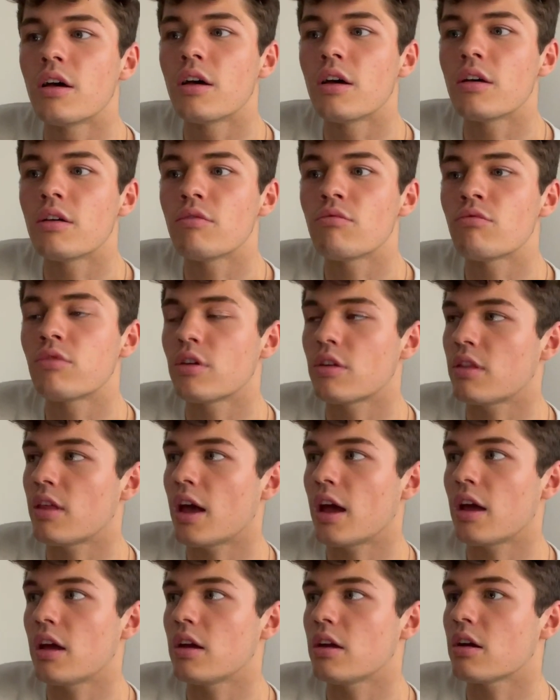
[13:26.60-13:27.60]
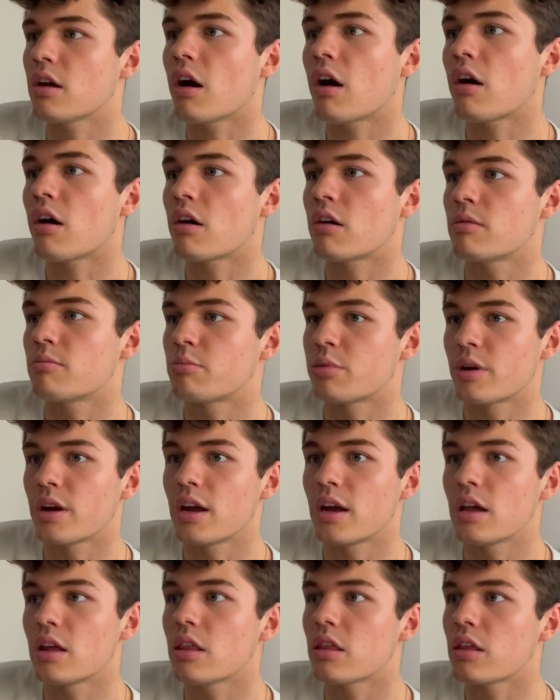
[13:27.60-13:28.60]
that they can't
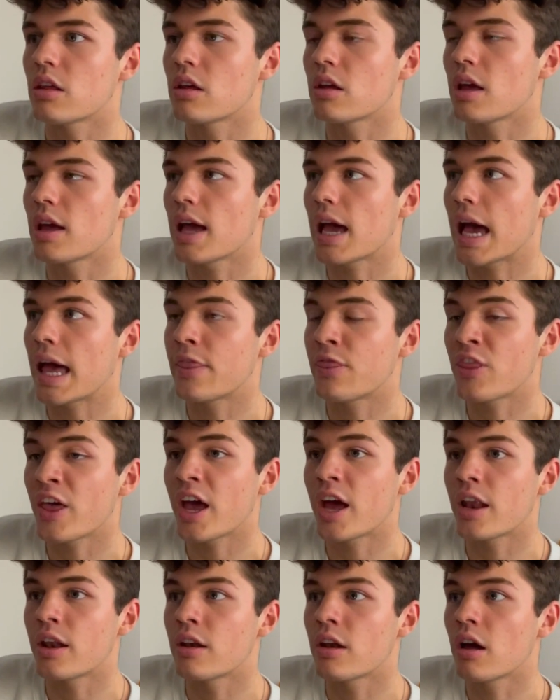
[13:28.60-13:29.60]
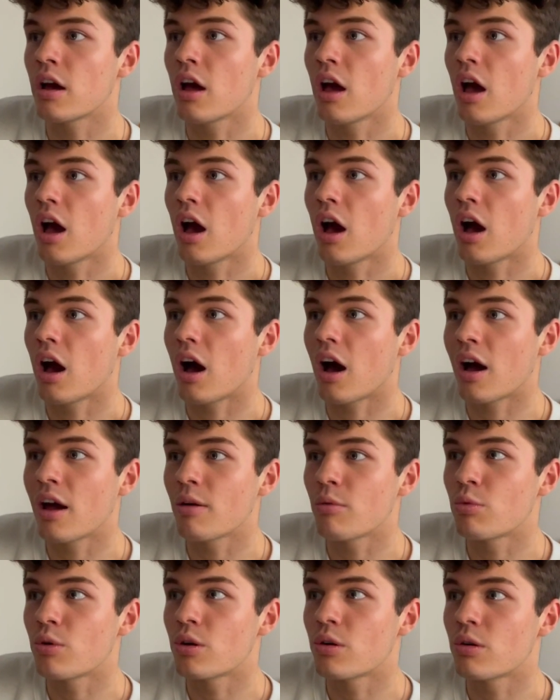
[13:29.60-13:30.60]
breathe. And then I
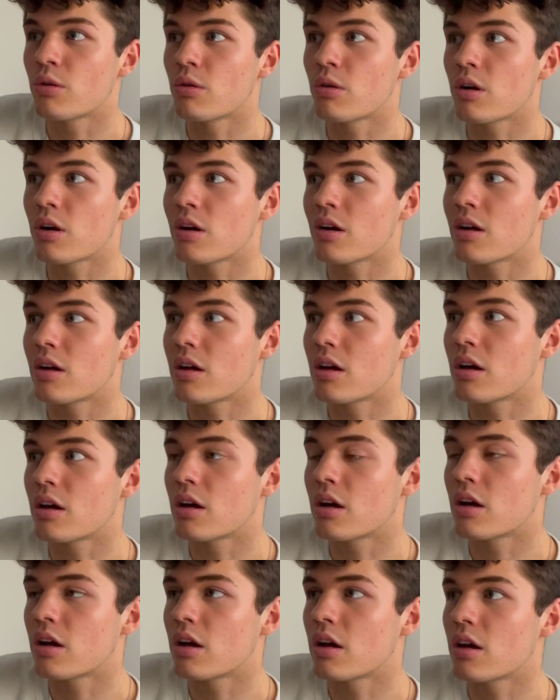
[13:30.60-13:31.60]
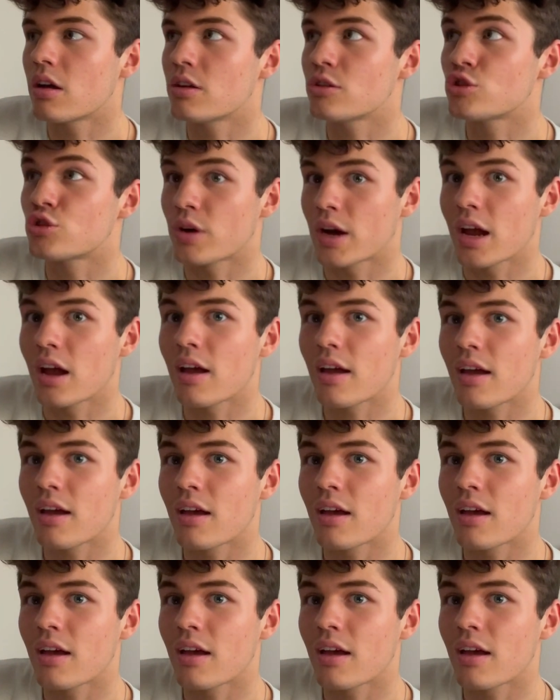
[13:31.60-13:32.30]
will drink